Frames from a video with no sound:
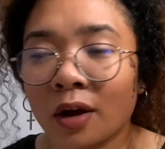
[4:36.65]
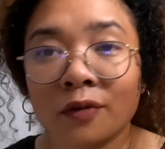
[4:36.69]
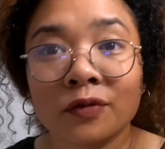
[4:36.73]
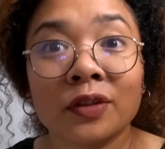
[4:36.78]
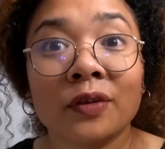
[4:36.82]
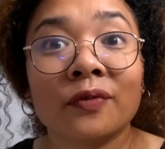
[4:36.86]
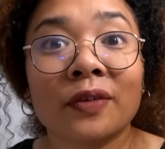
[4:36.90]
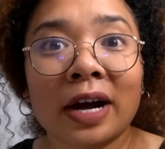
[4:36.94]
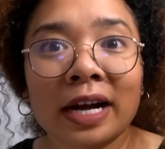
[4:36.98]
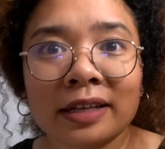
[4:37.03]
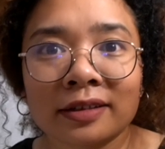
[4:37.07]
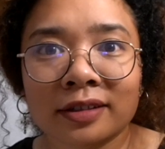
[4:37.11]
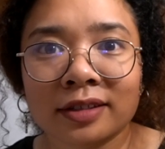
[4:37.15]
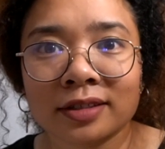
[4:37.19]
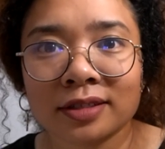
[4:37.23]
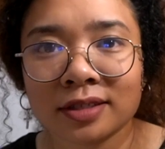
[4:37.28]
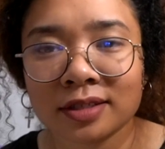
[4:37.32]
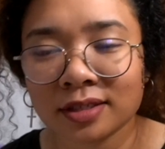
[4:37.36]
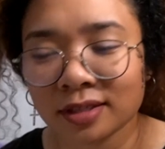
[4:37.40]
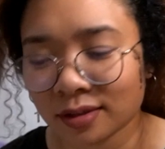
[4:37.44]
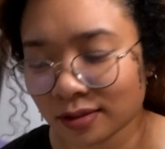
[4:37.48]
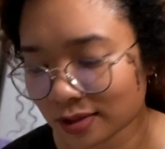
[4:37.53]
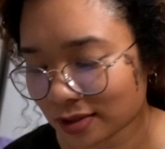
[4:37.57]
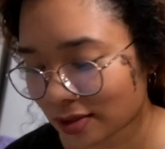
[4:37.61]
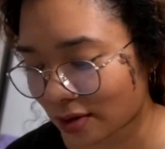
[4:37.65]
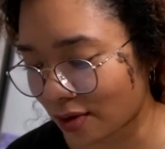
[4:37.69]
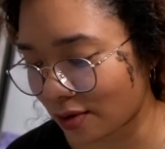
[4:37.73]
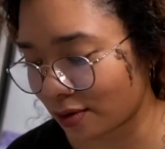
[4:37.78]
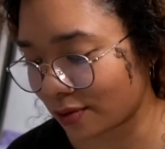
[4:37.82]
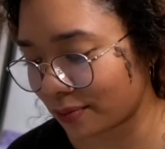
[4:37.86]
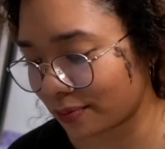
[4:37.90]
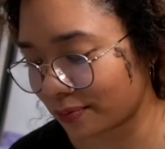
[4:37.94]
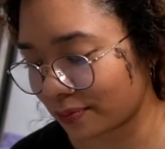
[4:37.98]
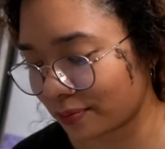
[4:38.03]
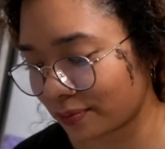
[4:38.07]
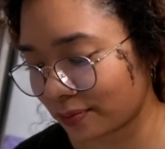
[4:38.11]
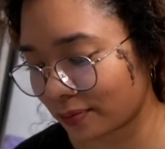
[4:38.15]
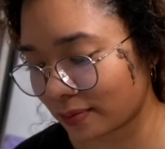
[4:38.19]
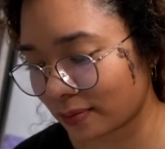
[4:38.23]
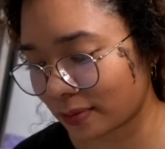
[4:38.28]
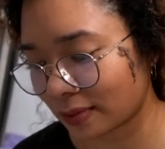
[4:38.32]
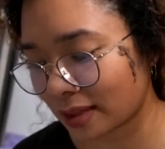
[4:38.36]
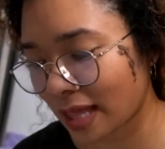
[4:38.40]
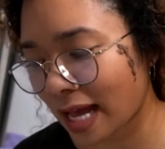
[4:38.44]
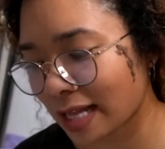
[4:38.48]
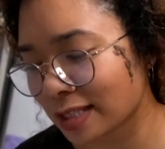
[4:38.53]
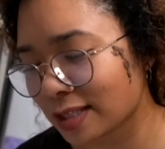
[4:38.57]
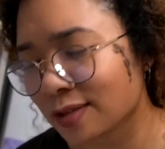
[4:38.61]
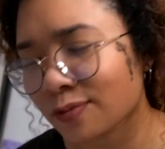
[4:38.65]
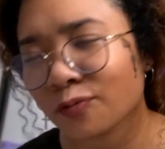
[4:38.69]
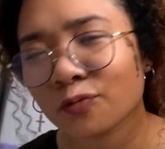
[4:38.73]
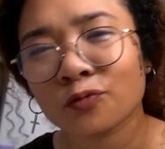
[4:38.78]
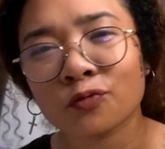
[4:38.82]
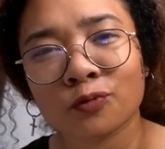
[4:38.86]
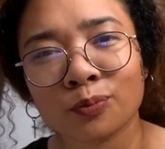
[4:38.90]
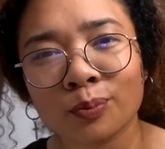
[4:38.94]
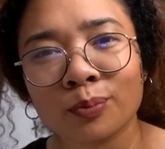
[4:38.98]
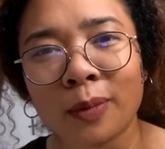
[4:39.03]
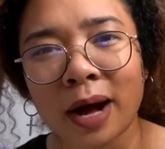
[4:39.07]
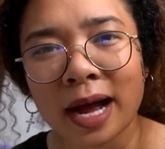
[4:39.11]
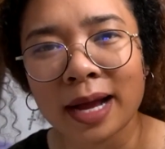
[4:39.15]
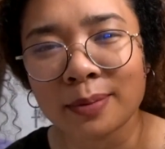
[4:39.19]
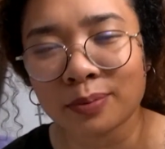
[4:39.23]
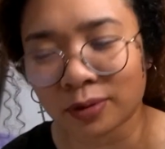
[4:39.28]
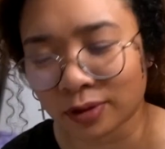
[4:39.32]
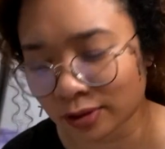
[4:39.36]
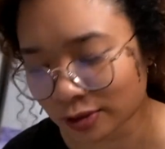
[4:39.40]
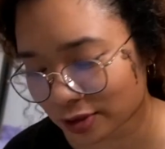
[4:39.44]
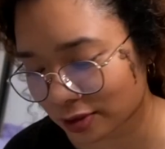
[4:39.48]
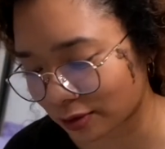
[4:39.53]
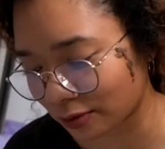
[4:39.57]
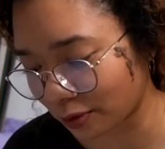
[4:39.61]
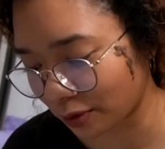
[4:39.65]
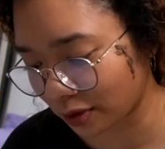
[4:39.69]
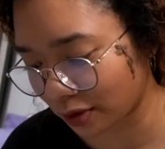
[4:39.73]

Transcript: of the violence. So that's my personal